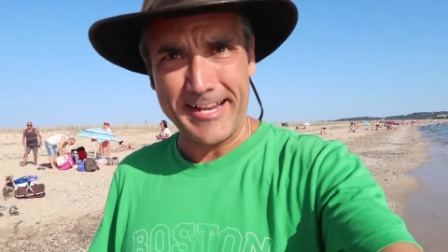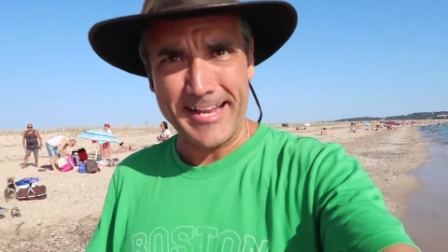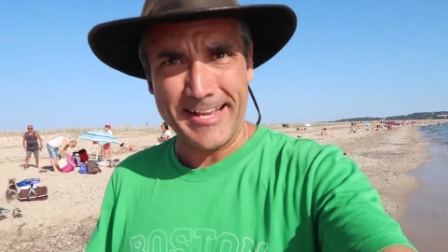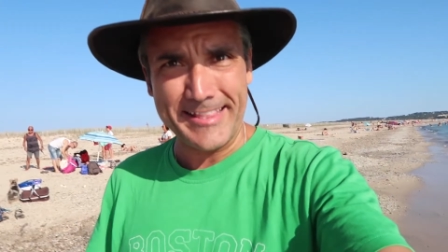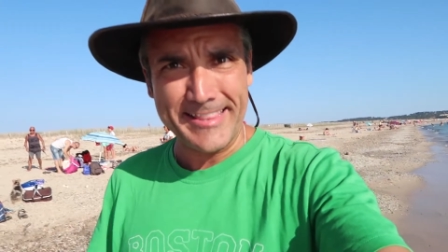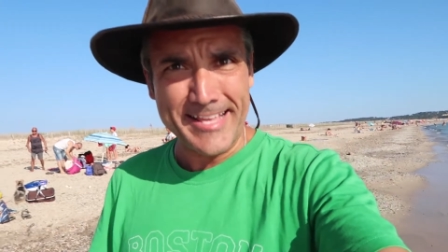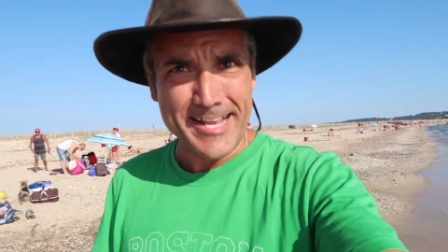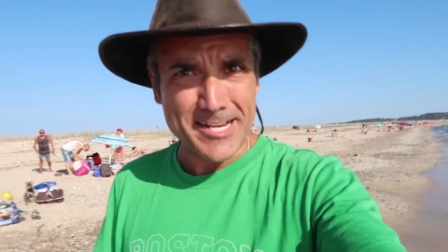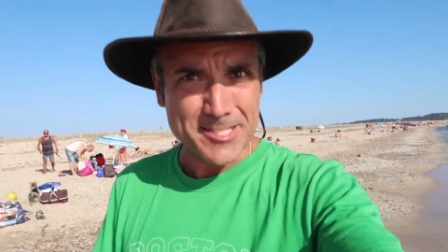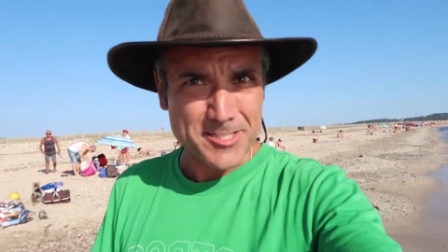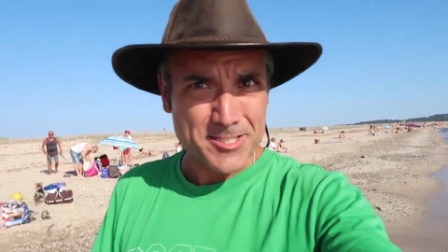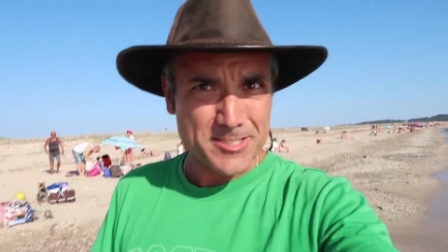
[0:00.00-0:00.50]

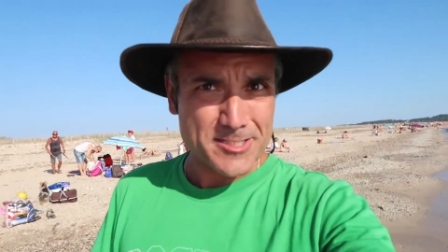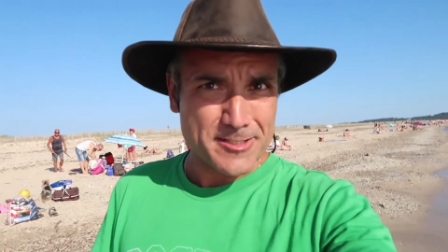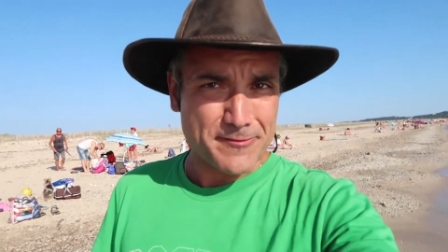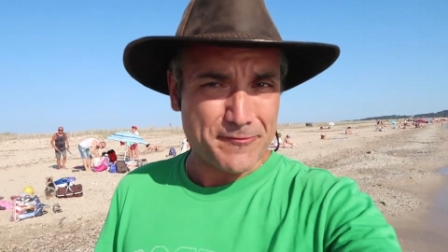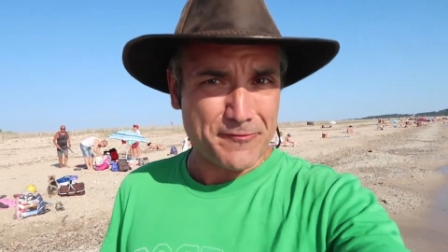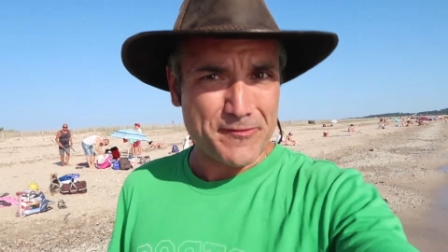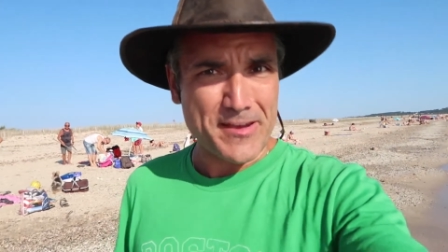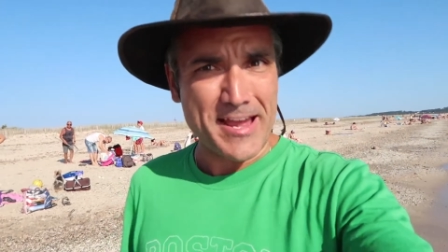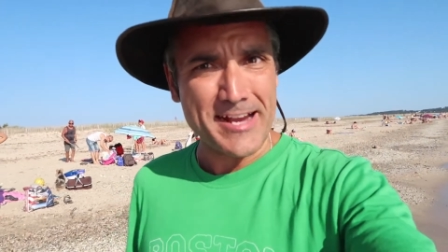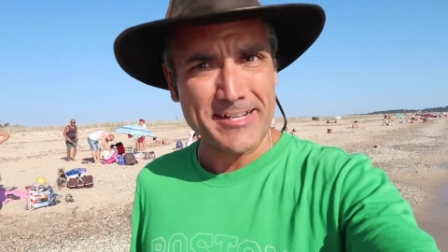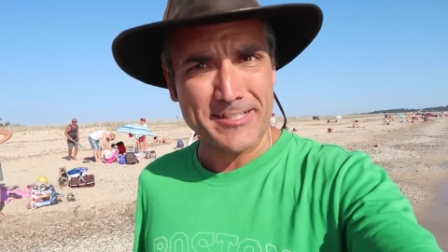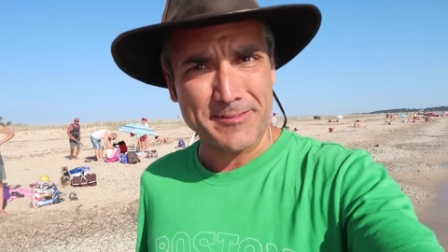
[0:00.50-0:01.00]
and that's just the
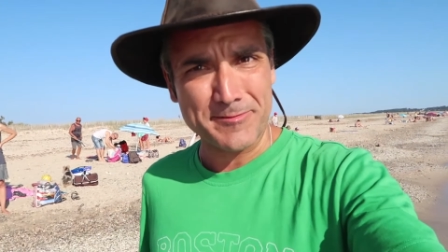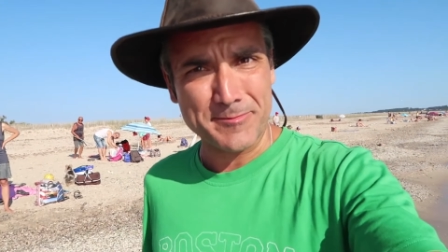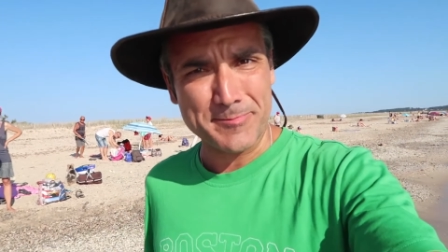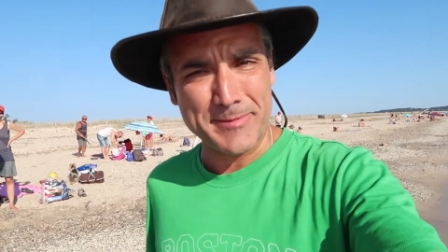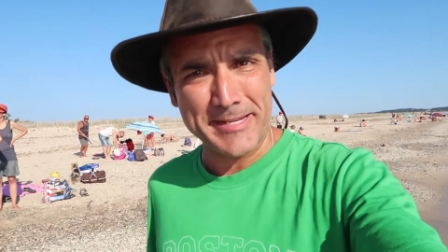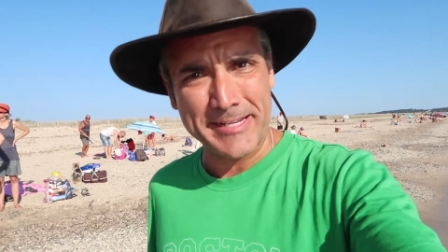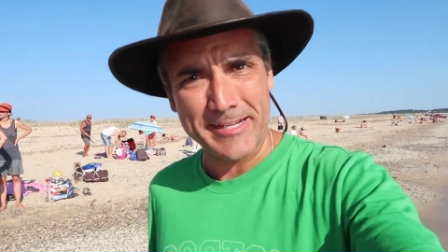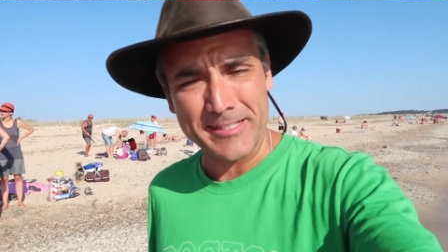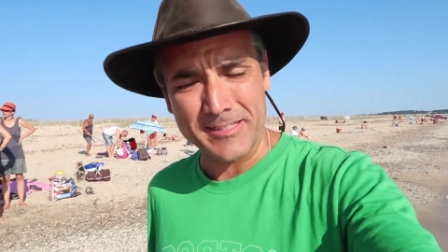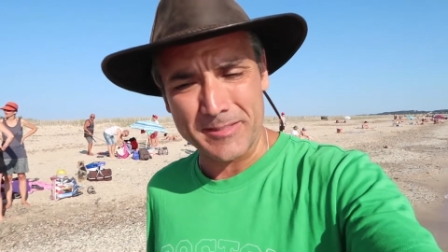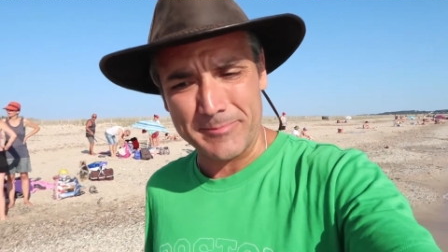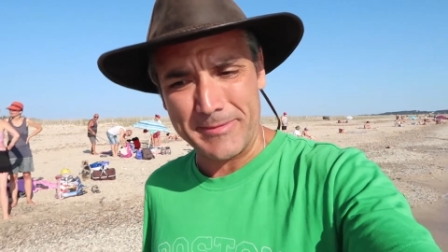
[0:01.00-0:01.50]
fact of
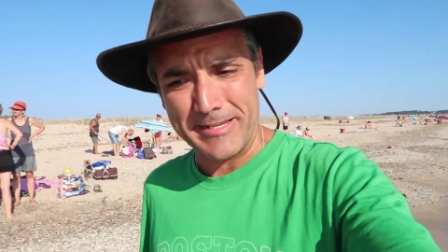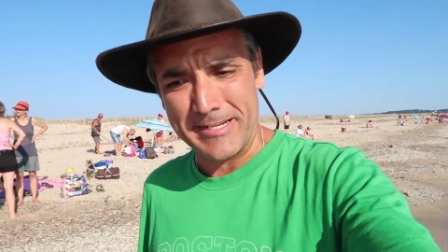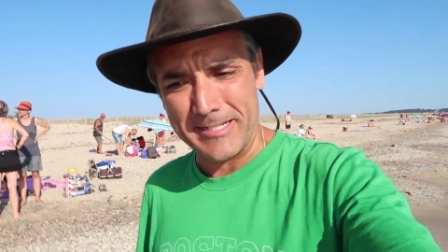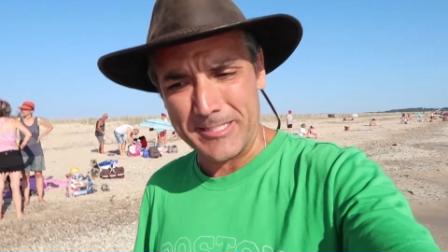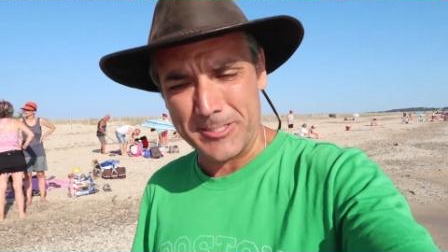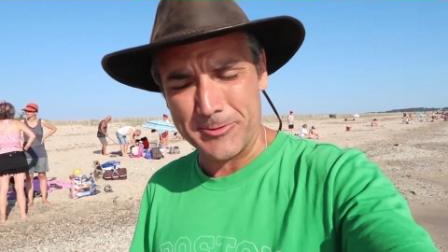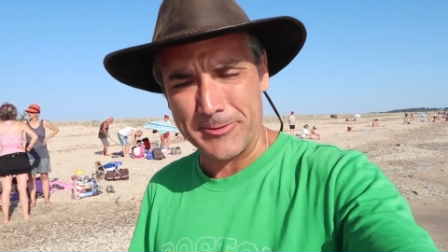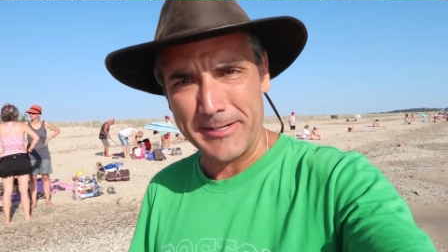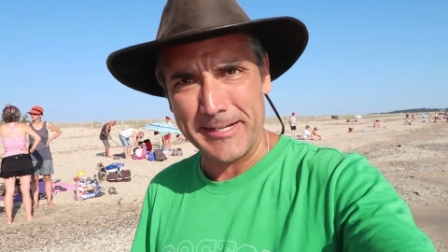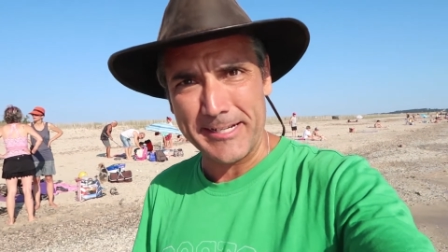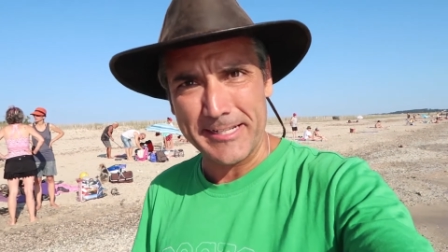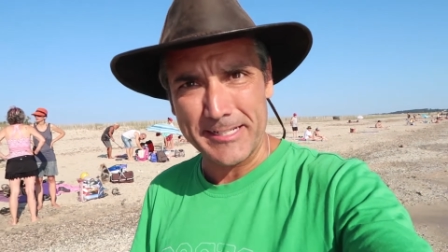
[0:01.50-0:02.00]
being on the
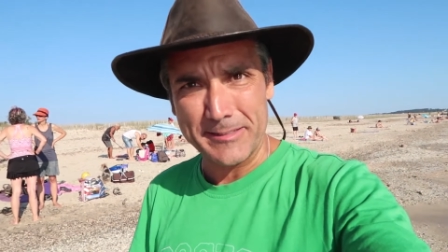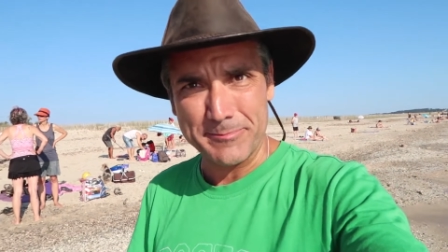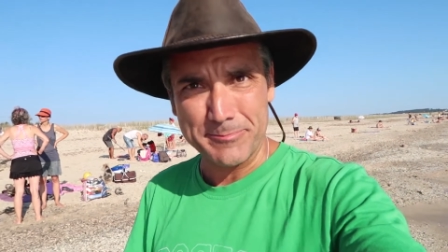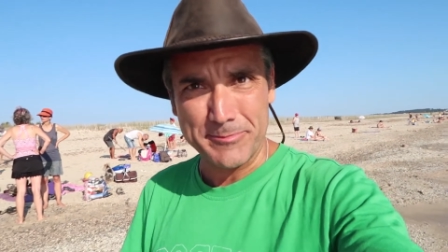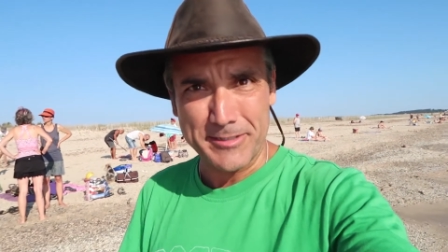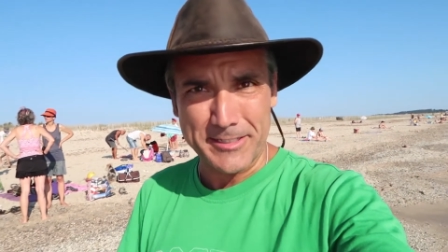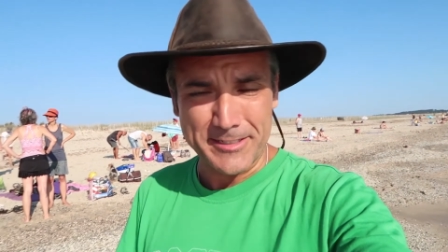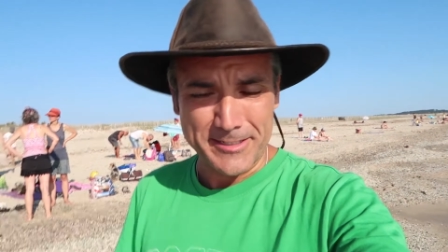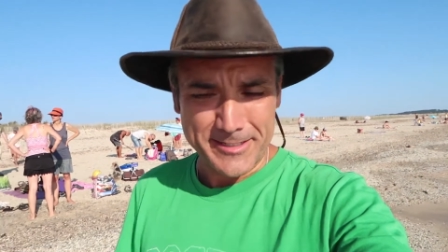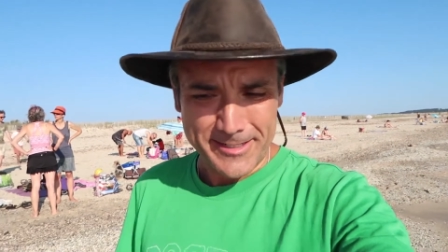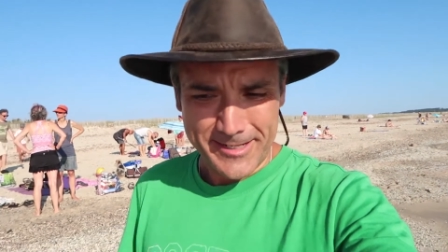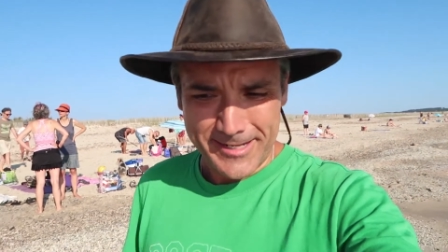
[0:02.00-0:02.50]
Mediterranean,
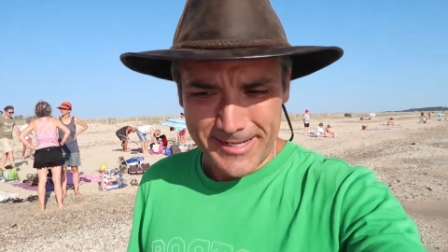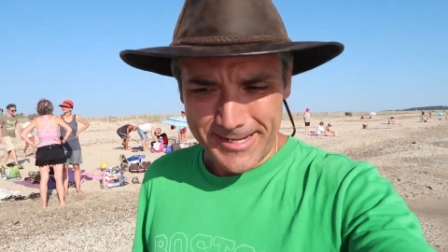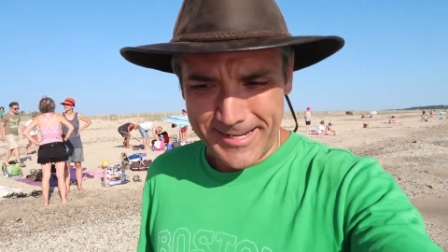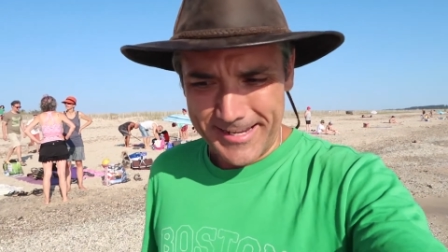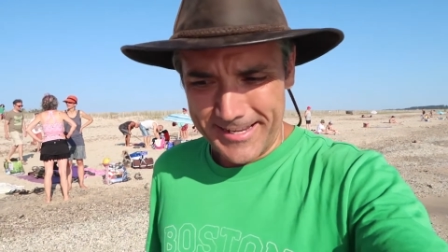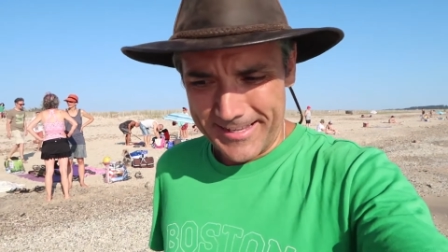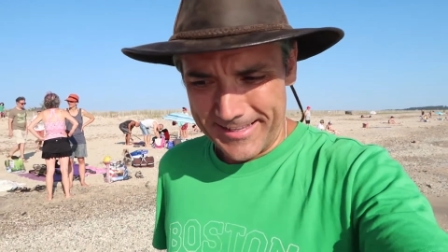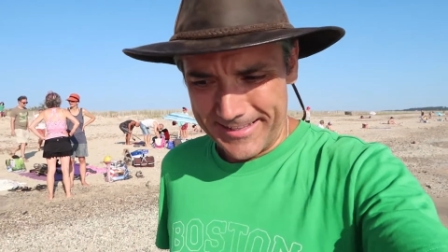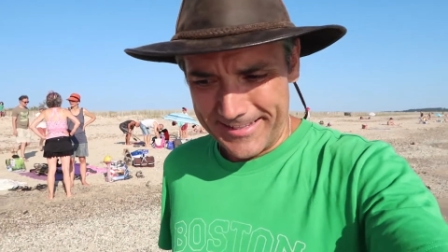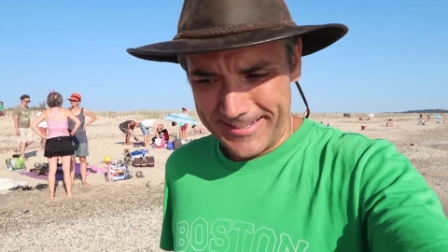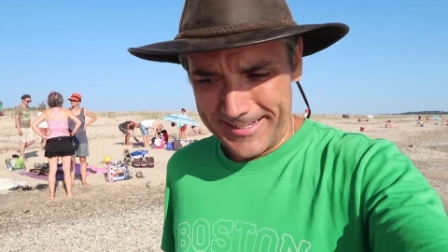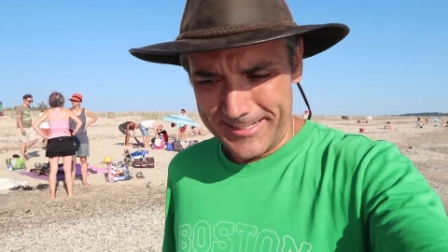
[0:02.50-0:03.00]
but
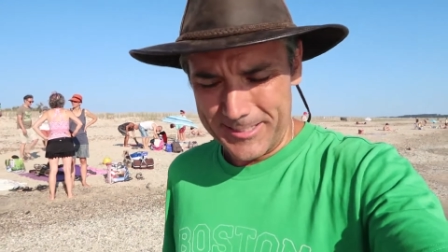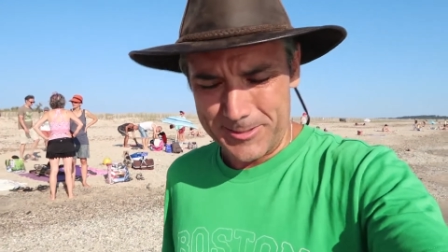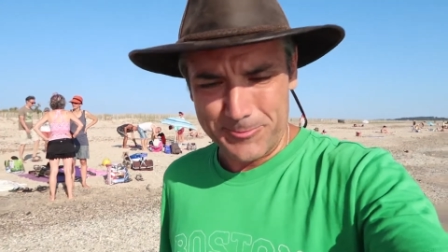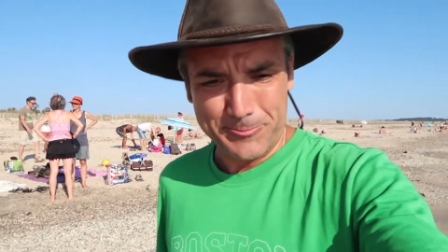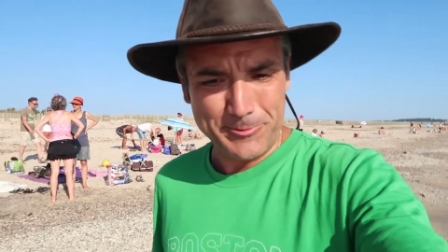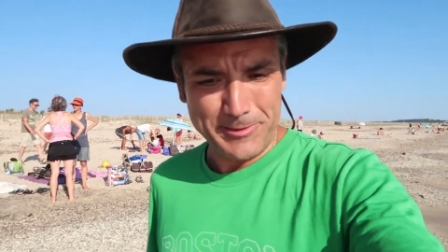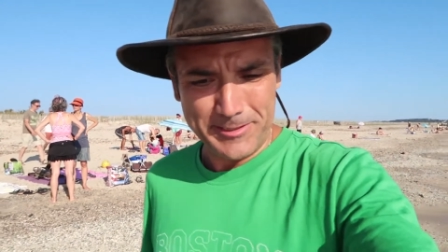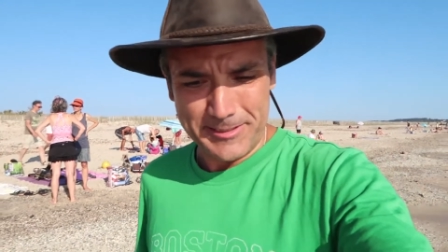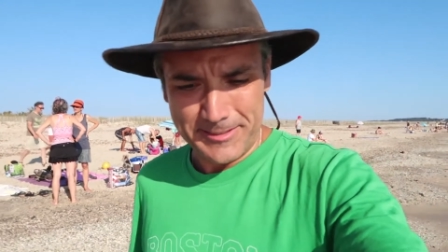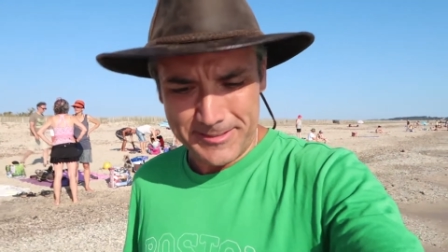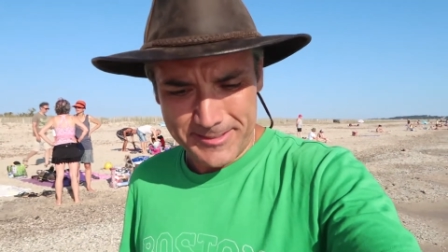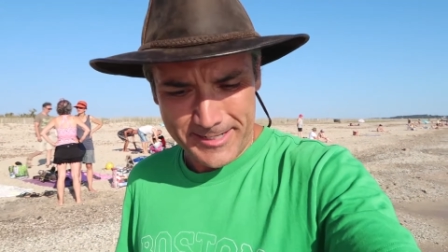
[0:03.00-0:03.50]
it's
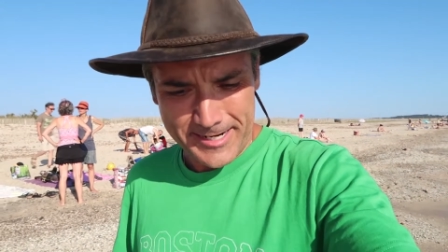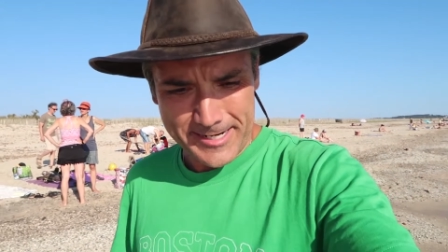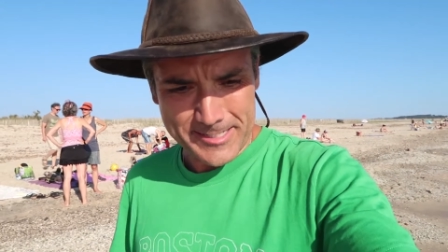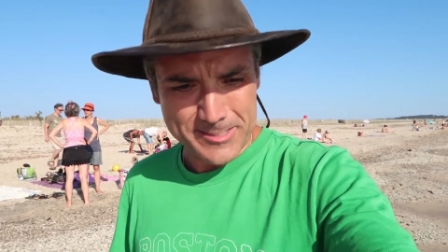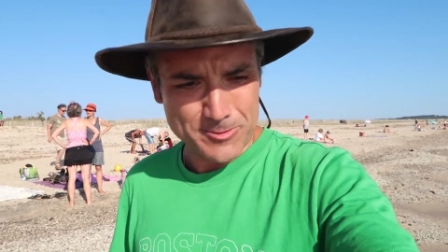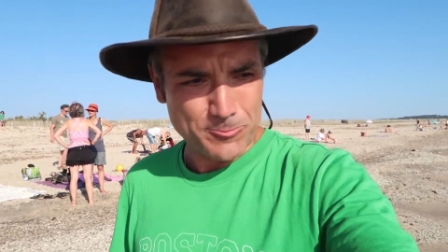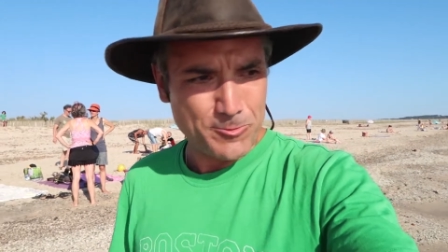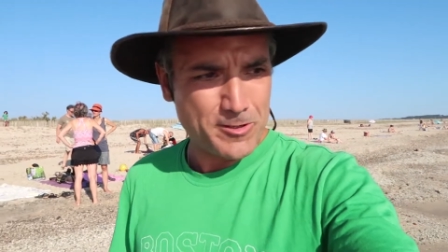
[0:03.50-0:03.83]
really nice.